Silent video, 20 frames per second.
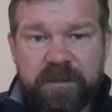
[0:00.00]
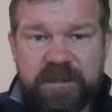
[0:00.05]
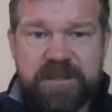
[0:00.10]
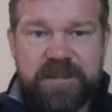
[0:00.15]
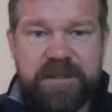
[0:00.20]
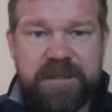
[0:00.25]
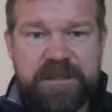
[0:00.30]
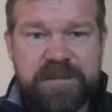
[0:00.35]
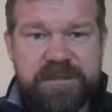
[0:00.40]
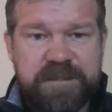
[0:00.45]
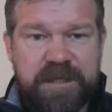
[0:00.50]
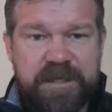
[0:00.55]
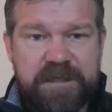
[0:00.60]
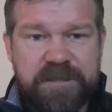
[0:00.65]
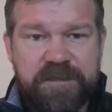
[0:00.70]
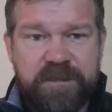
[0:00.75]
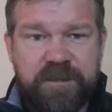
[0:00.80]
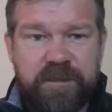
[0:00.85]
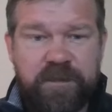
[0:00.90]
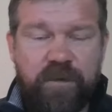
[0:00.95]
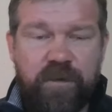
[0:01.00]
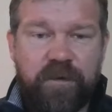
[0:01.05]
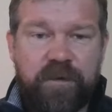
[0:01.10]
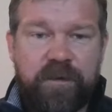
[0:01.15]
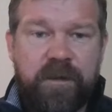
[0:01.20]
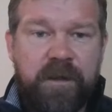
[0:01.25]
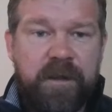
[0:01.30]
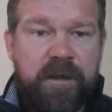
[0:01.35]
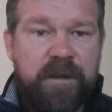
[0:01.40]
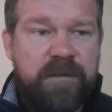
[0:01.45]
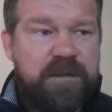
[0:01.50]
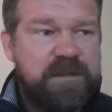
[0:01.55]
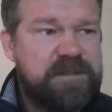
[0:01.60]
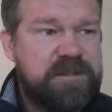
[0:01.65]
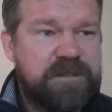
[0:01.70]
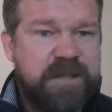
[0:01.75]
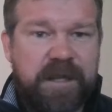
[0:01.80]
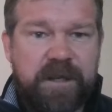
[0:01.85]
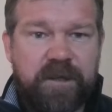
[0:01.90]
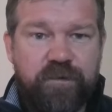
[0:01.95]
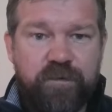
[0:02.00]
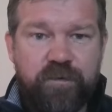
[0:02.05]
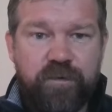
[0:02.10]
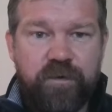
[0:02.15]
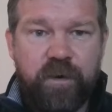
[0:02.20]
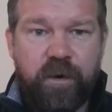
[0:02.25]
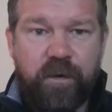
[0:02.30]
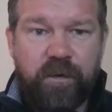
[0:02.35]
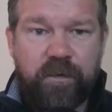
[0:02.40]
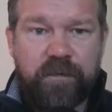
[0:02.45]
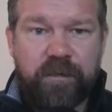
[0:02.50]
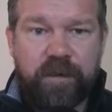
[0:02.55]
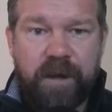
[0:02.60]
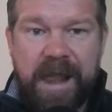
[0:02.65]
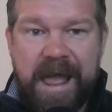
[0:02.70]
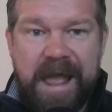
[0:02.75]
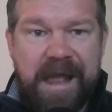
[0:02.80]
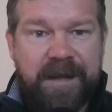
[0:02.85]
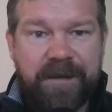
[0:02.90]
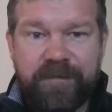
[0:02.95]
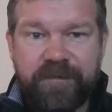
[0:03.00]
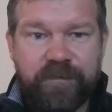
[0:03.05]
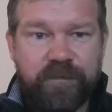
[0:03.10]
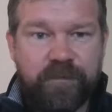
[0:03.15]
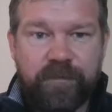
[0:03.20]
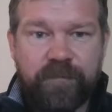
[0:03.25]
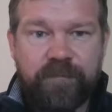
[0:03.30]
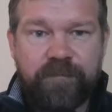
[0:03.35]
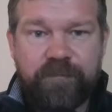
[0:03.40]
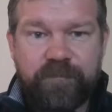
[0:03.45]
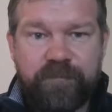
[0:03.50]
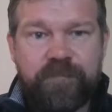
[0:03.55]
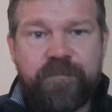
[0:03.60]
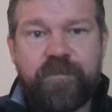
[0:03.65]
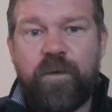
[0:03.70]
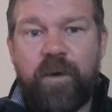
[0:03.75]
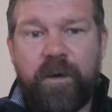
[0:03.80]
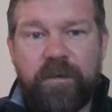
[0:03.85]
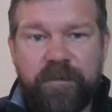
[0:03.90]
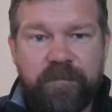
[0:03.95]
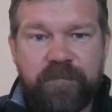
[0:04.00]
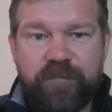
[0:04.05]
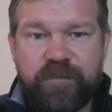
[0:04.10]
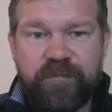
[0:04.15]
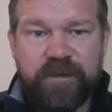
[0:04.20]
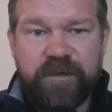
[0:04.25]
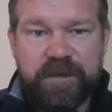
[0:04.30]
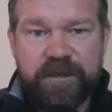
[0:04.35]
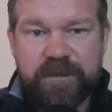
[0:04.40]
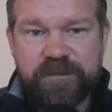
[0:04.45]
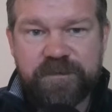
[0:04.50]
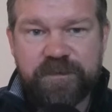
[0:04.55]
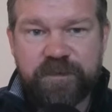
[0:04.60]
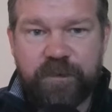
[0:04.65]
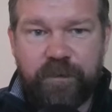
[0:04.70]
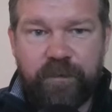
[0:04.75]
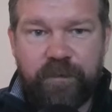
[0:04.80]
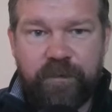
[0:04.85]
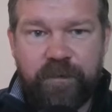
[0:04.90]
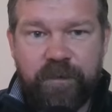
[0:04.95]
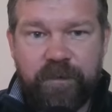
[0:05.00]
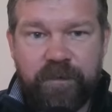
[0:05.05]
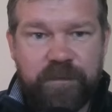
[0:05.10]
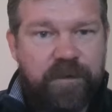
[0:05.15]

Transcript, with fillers: He he says, look, this is like New York land, you know, two hundred fifty years ago.